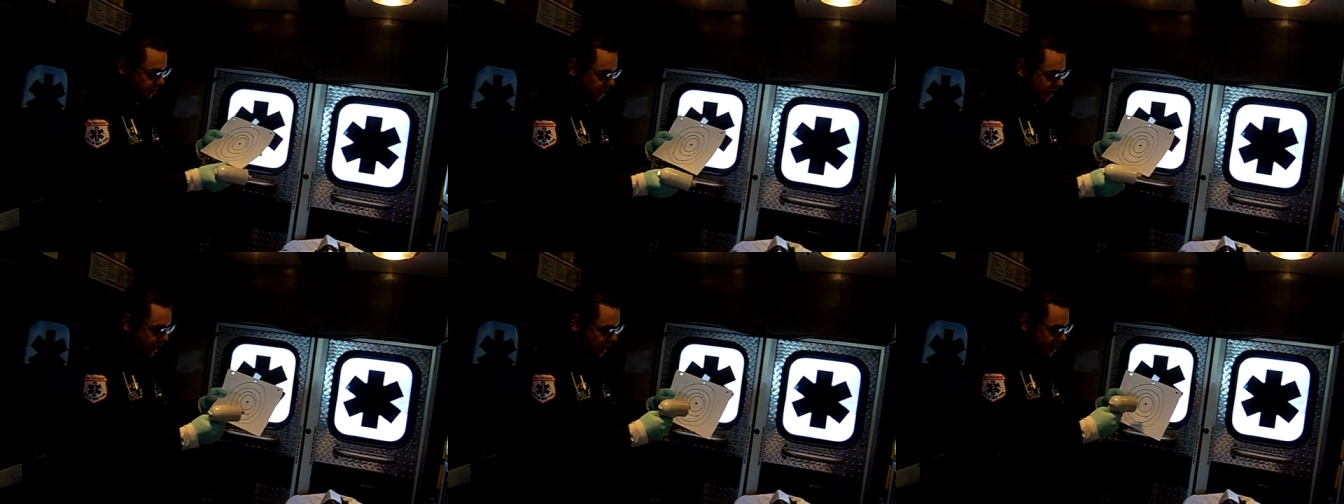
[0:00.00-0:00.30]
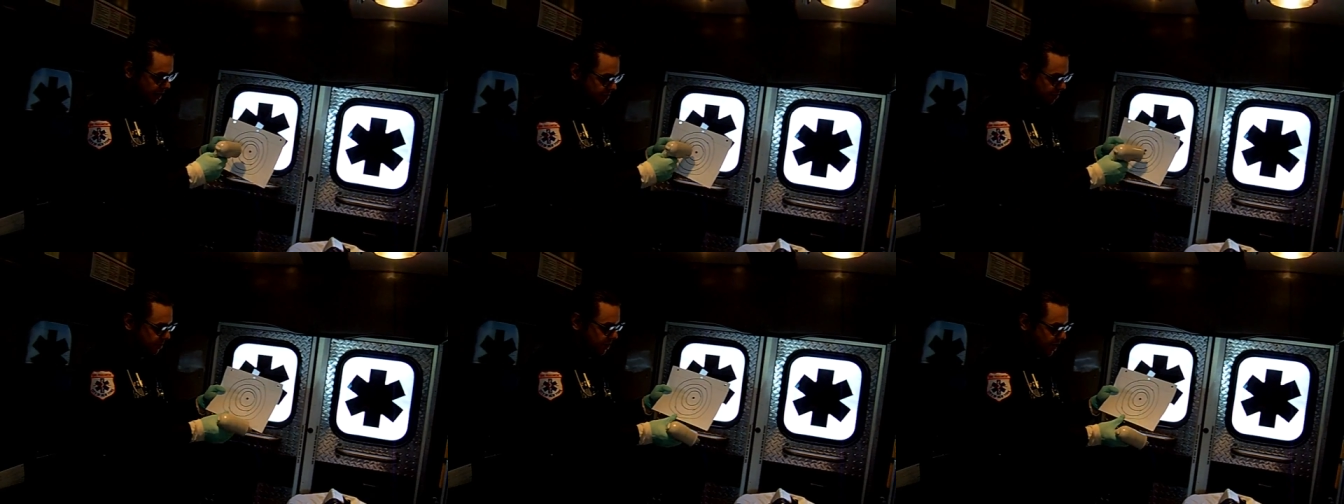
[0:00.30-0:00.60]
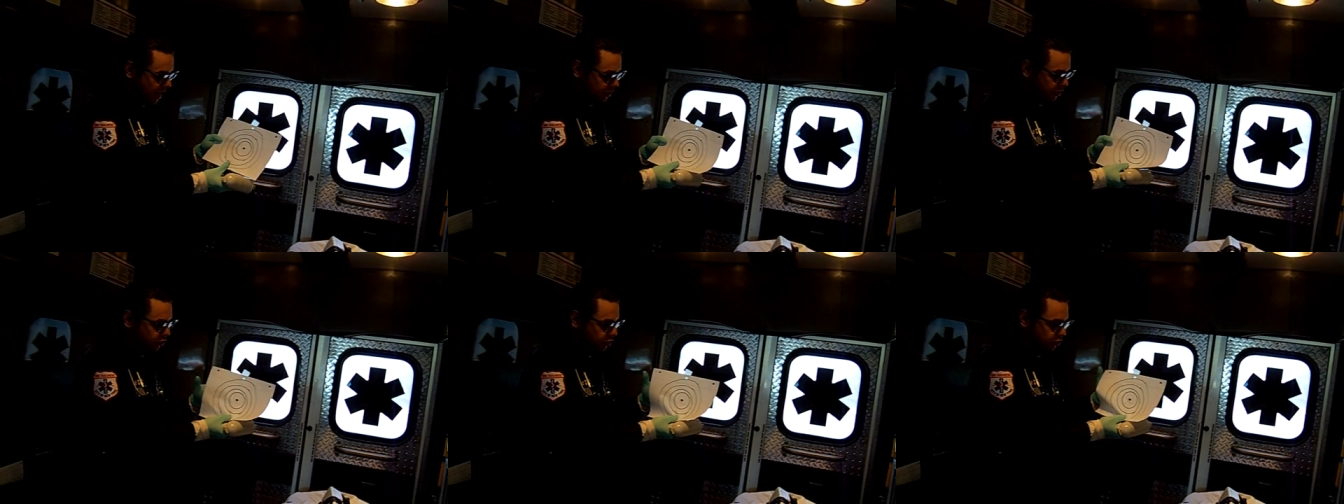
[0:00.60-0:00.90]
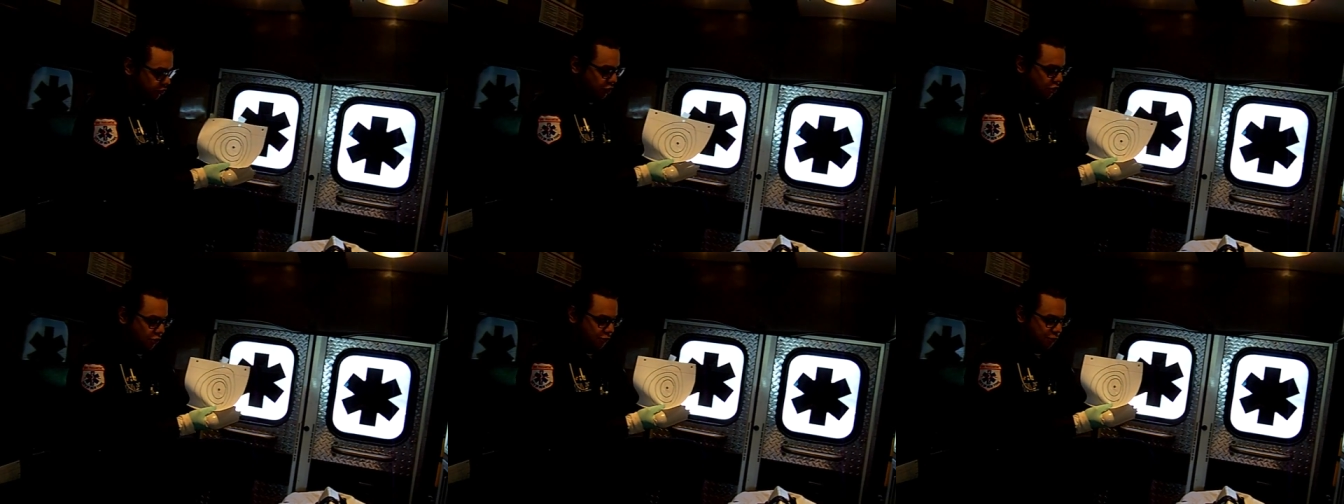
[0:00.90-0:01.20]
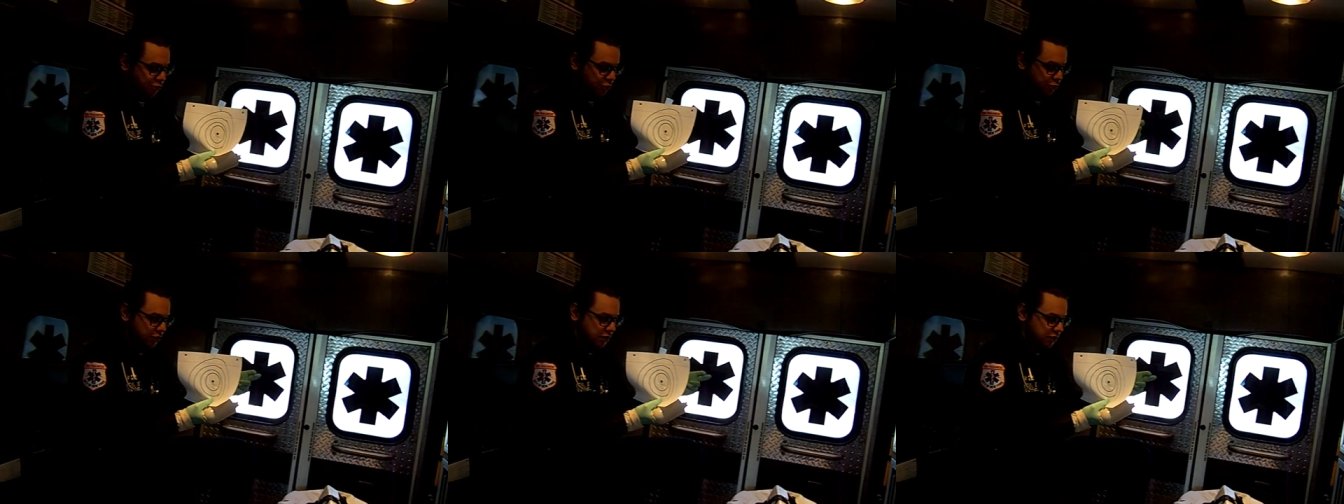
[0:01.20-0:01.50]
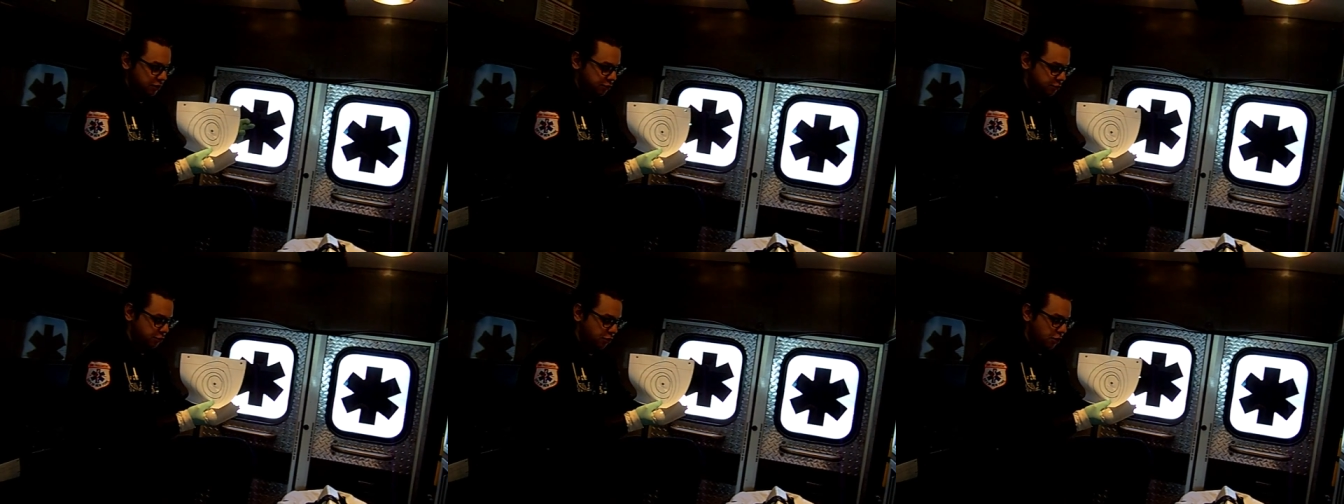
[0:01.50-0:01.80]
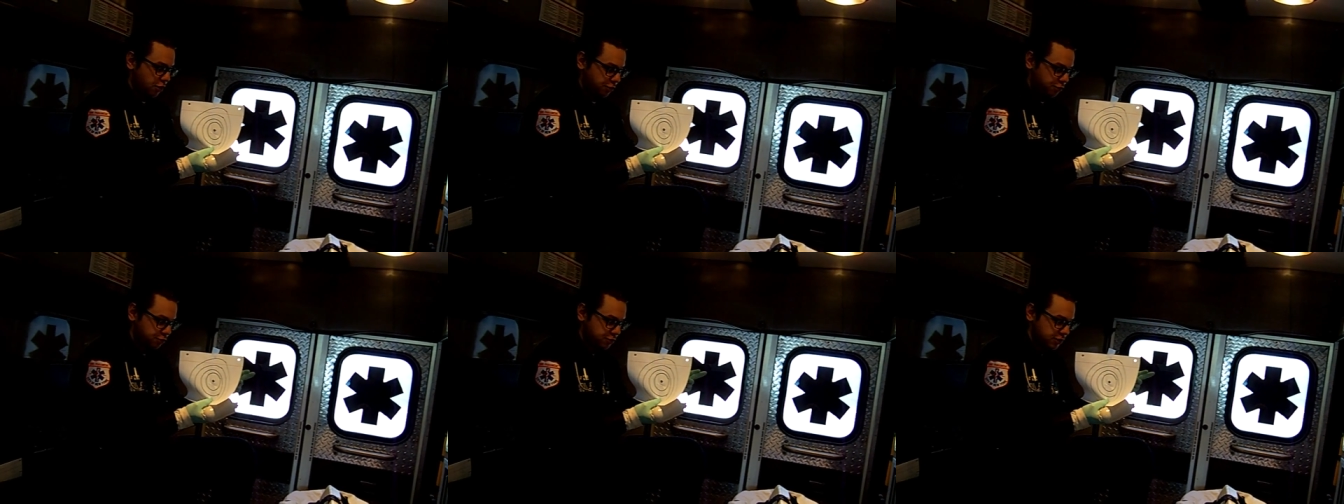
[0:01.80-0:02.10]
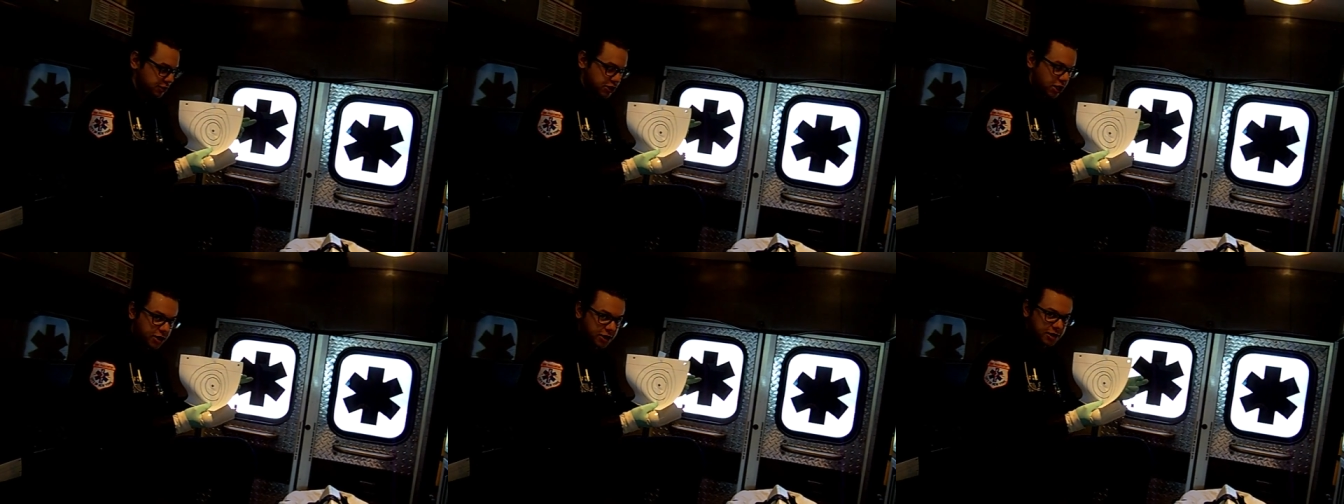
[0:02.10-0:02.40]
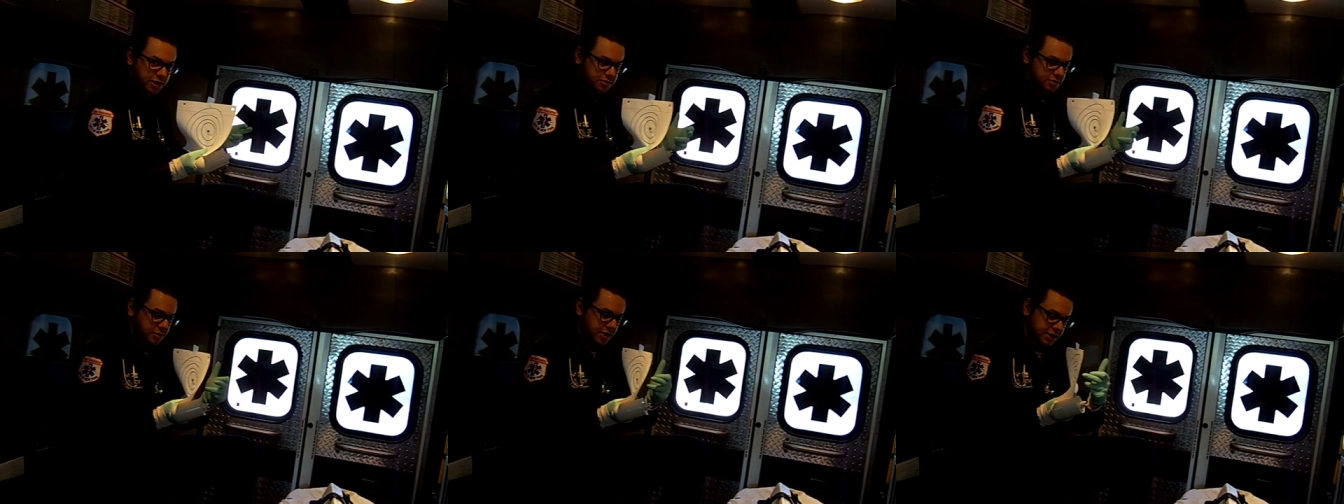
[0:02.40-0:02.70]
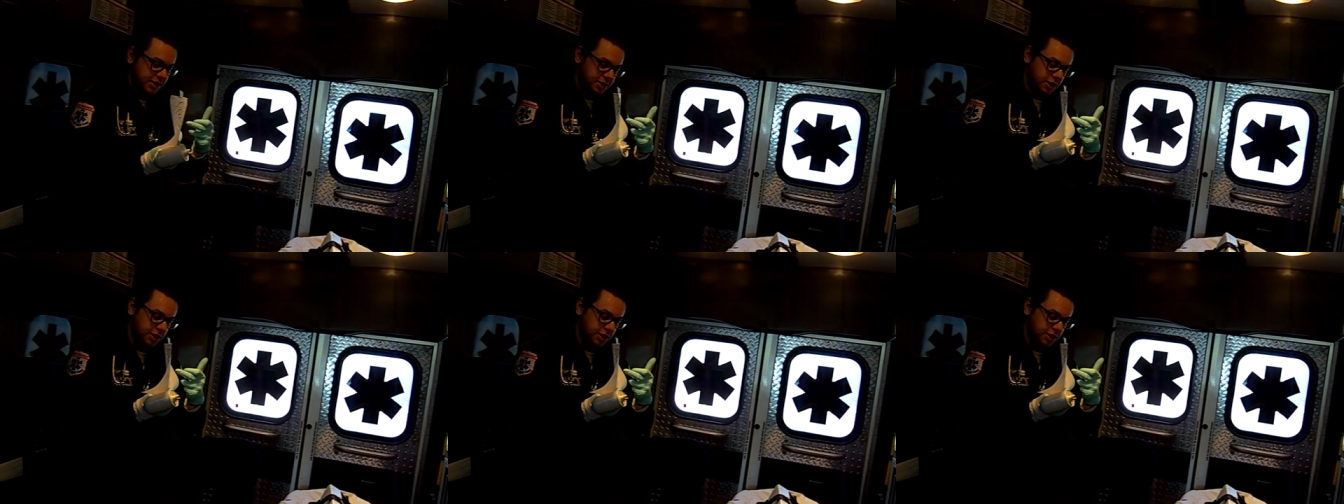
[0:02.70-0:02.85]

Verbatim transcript: aim, and it could go through it, go through the target, right?